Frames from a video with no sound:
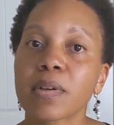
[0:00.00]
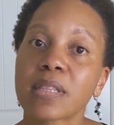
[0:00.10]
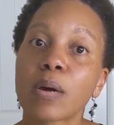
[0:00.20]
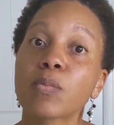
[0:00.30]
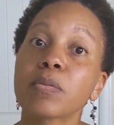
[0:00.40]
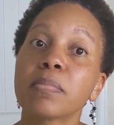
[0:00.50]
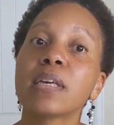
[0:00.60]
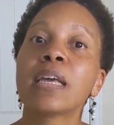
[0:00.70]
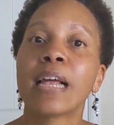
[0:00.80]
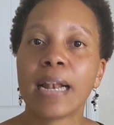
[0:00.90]
but that would
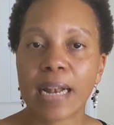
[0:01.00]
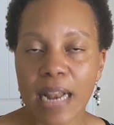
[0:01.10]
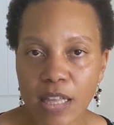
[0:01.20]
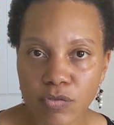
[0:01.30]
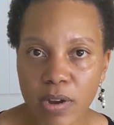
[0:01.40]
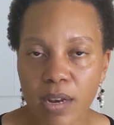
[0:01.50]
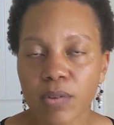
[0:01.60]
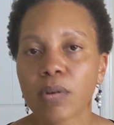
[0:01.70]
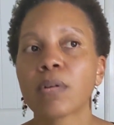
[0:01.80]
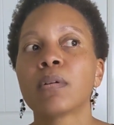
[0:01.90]
be less
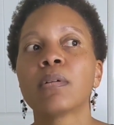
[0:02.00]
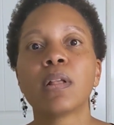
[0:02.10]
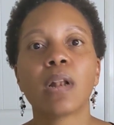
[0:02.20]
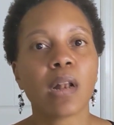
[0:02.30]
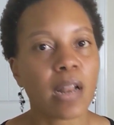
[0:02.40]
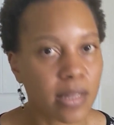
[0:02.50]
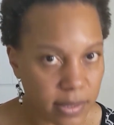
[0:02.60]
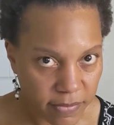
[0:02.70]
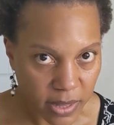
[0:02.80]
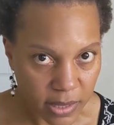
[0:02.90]
radical,
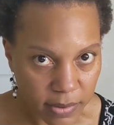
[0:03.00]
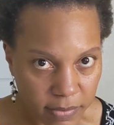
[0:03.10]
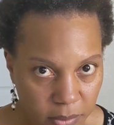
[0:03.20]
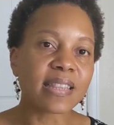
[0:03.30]
less invasive.